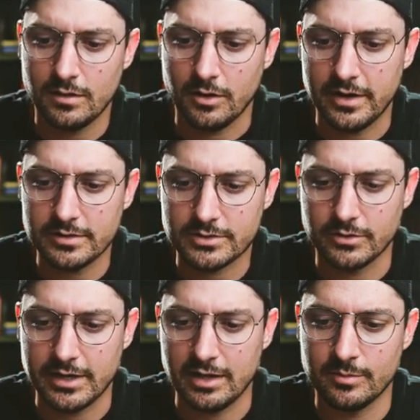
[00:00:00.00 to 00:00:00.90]
All right, so
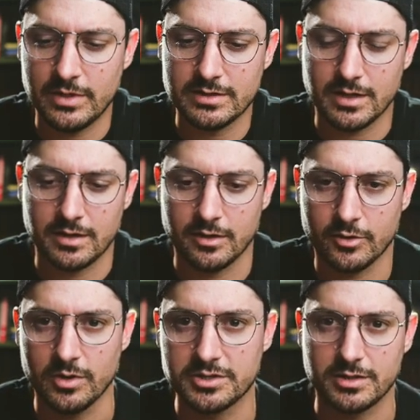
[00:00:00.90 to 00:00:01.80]
Callum, he's got another
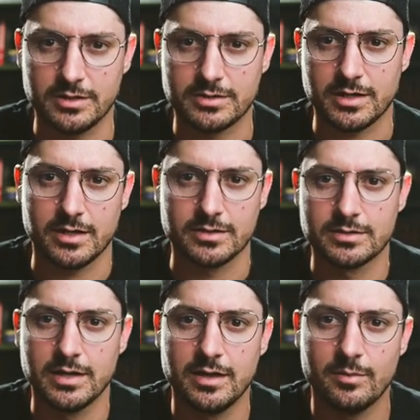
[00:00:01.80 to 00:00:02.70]
question. He
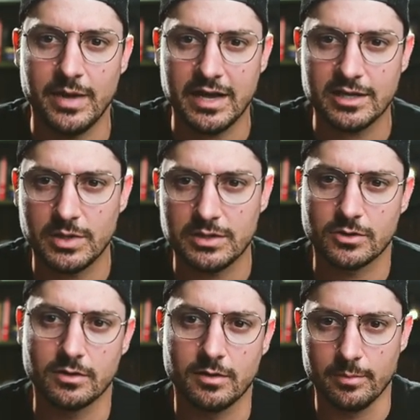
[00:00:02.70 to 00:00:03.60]
says,
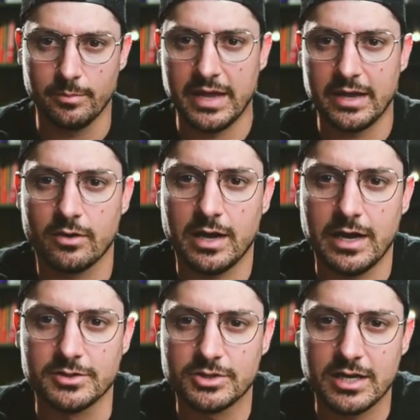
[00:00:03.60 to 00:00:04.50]
Baker
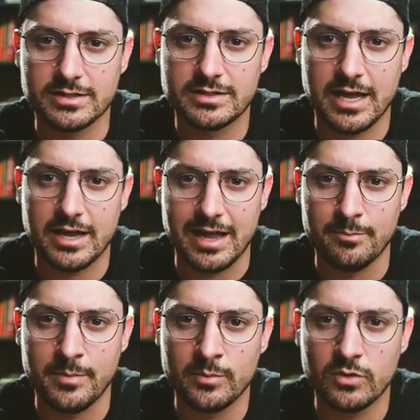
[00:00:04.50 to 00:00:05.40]
Heitch has said a
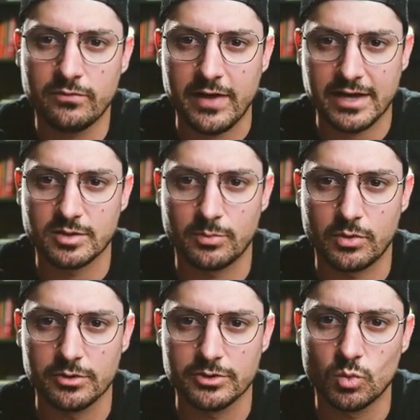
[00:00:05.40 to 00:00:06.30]
minimal facts
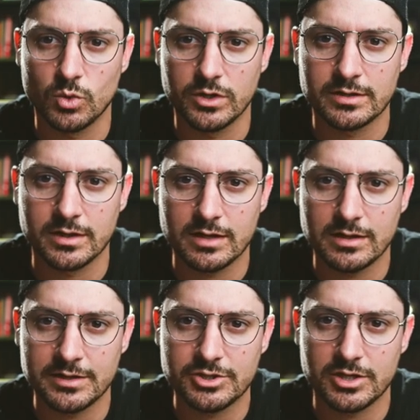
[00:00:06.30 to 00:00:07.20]
approach wouldn't
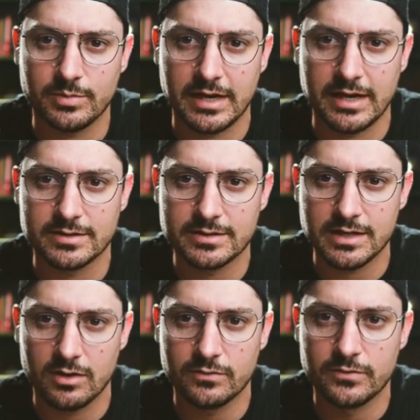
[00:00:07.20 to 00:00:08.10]
clinch it by
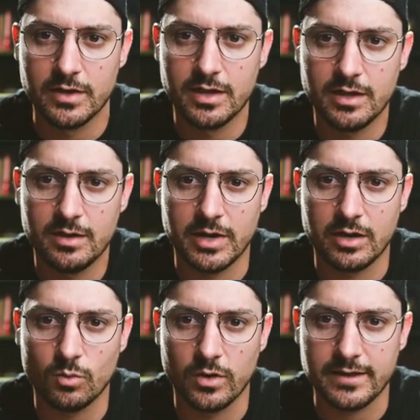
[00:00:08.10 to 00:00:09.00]
itself,
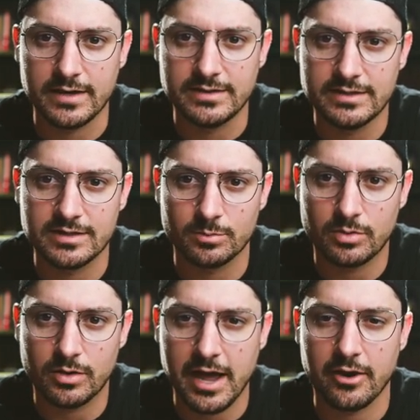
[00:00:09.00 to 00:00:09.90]
but with a decent
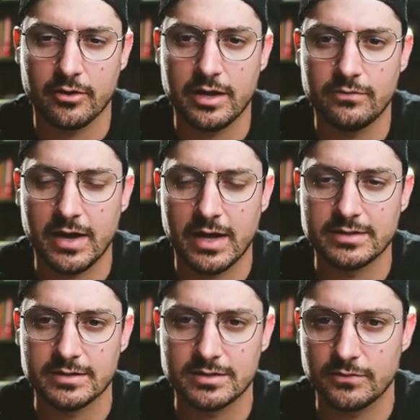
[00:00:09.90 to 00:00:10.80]
prior, he finds
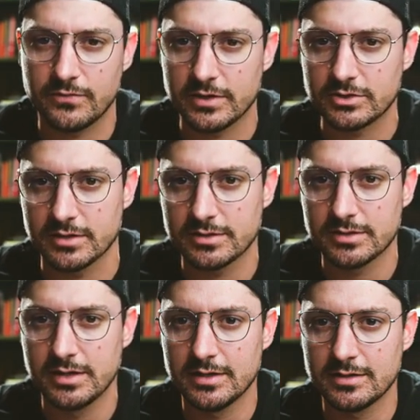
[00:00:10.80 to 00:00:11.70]
it sufficient.
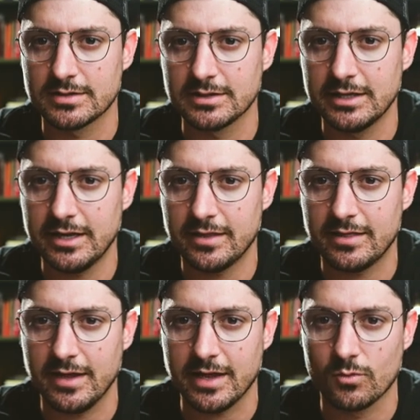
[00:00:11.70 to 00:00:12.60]
Does Lydia
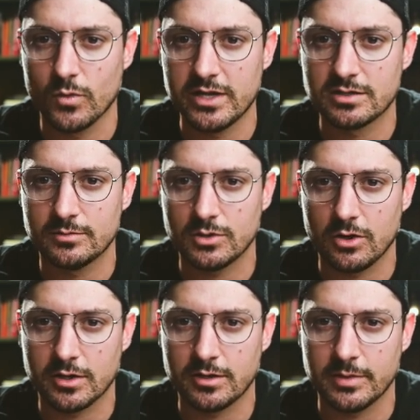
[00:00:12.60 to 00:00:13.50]
think a reasonable
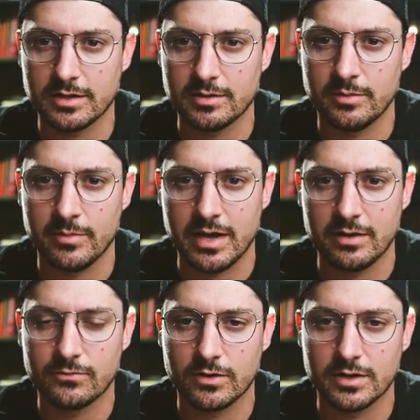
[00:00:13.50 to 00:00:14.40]
argument can be
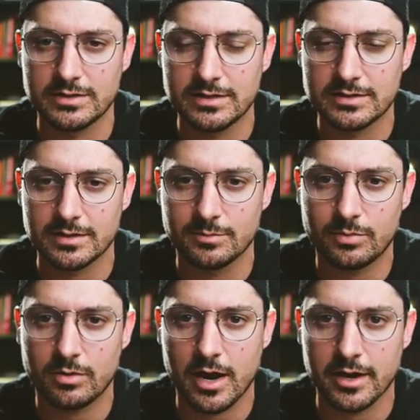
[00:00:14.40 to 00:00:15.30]
made for a decent
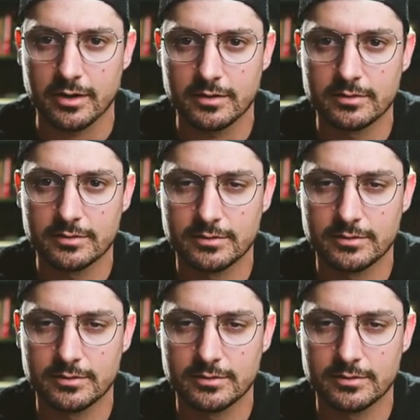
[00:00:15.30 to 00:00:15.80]
prior?